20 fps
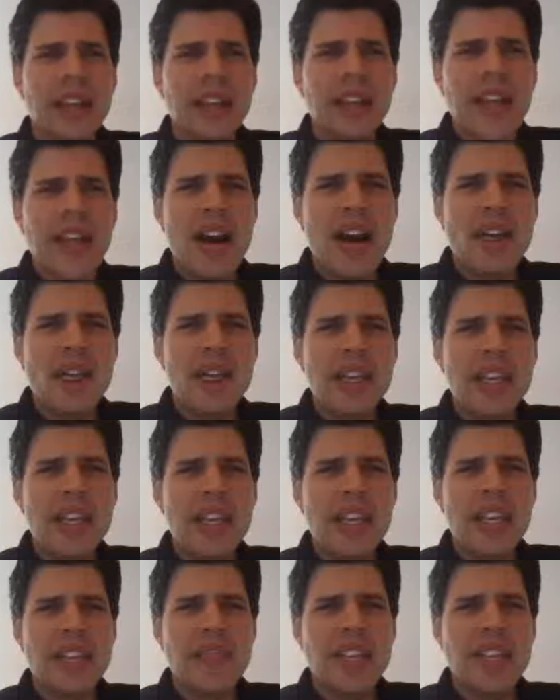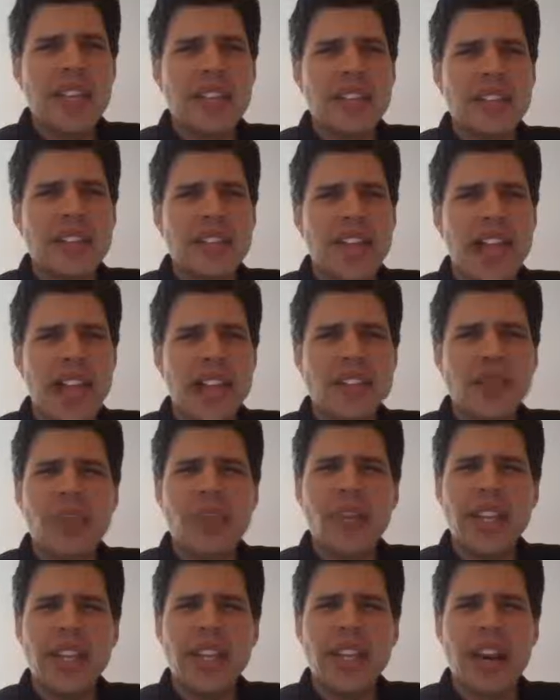Now, even as a
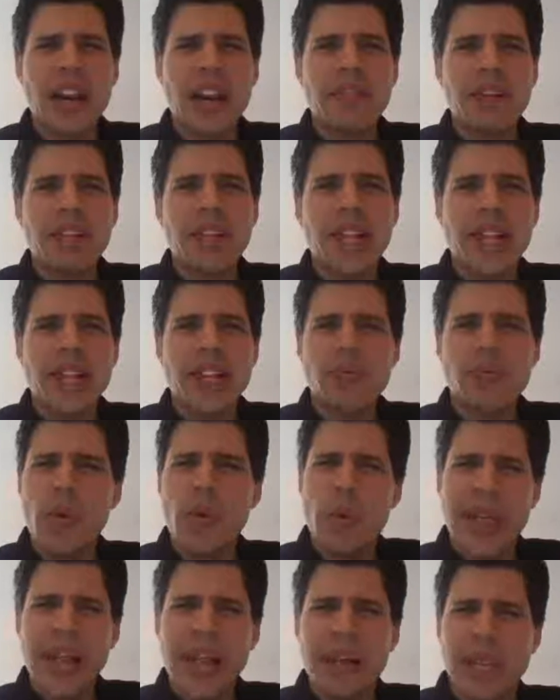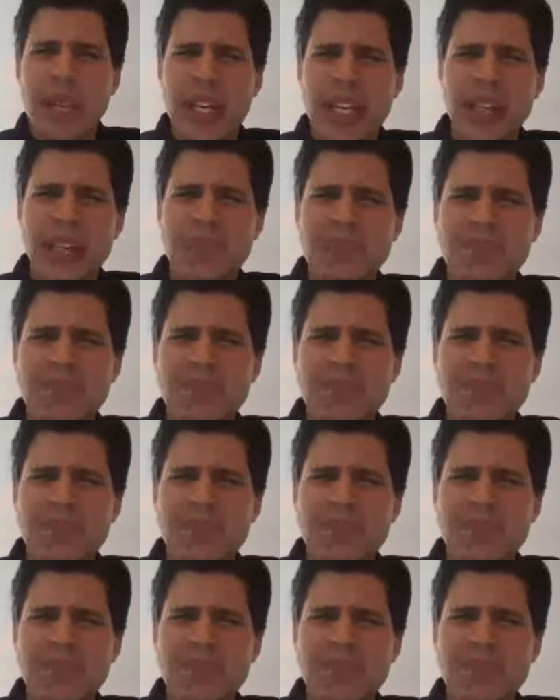10-year-old kid, I realized, well, wait a minute.